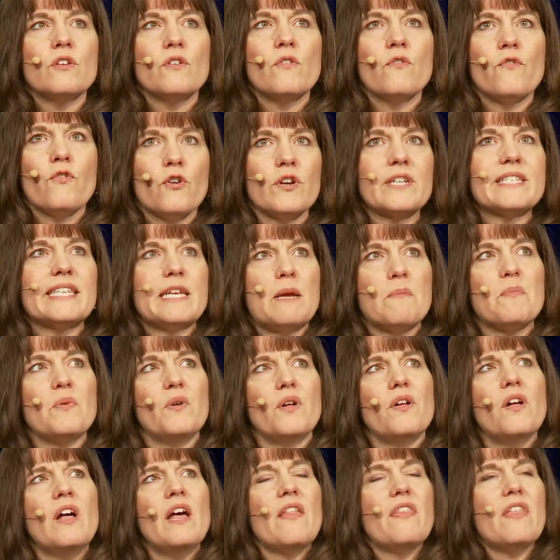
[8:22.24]
For
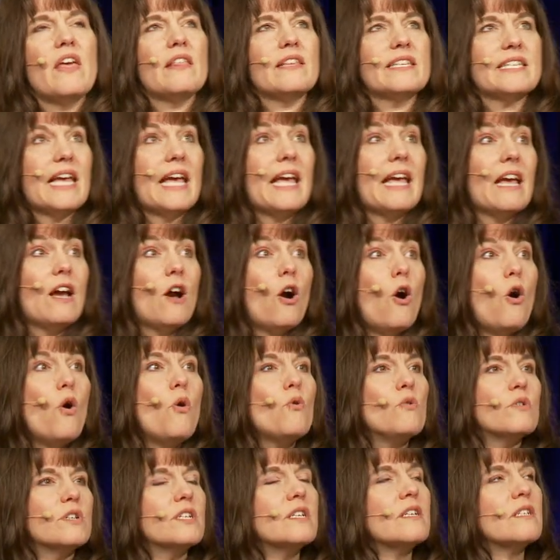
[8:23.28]
example, they say,
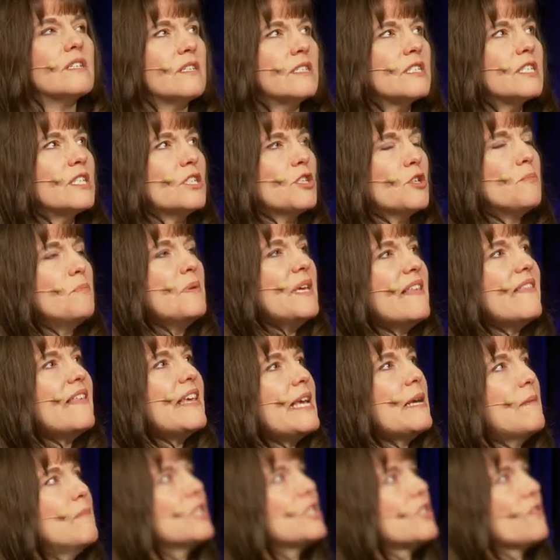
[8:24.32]
oh, to be the
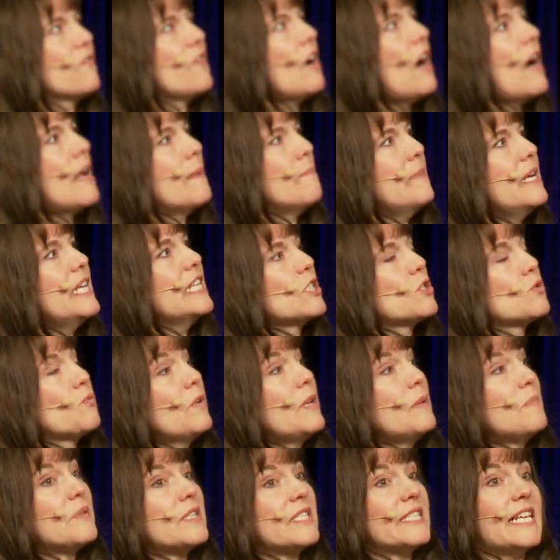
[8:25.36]
image of God means
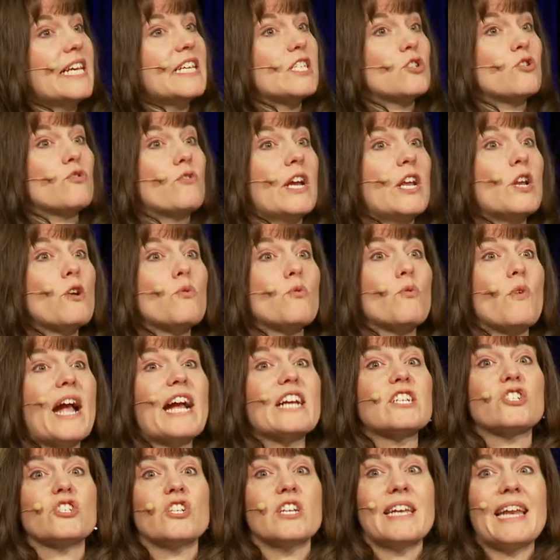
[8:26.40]
we possess greater
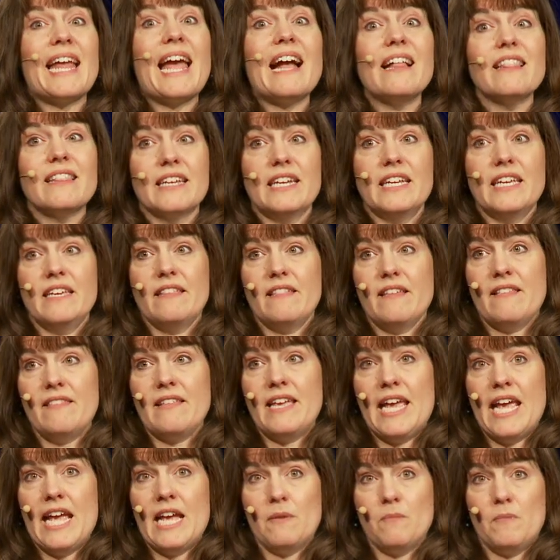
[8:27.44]
rationality than
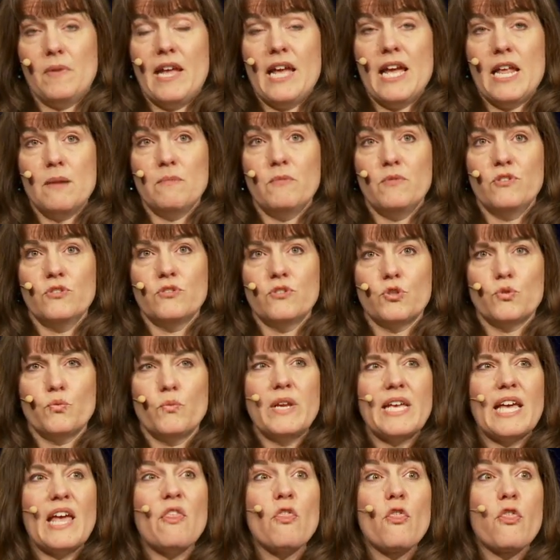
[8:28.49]
the am- animals. We
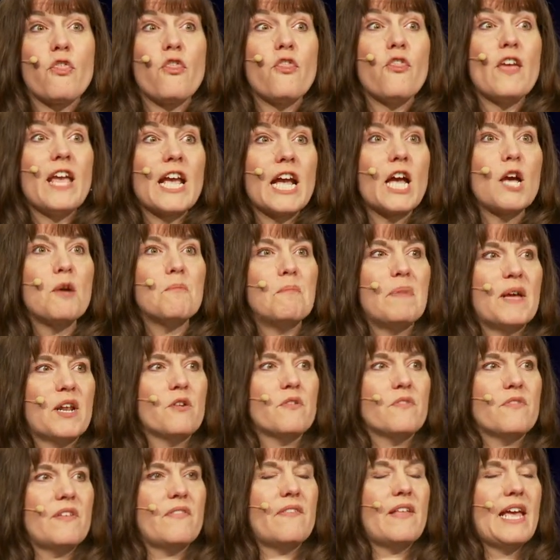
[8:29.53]
can think
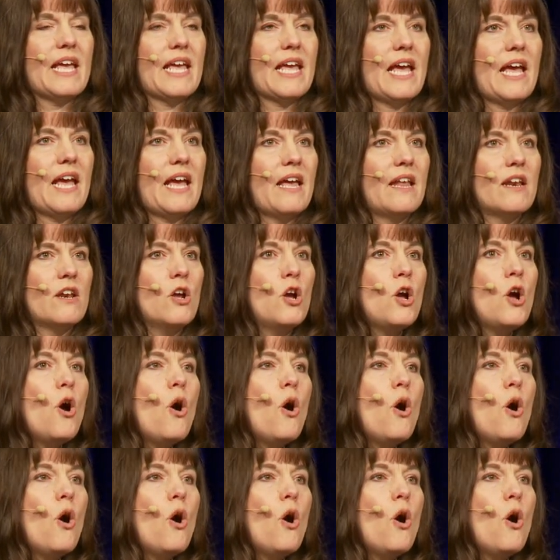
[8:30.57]
better than they can.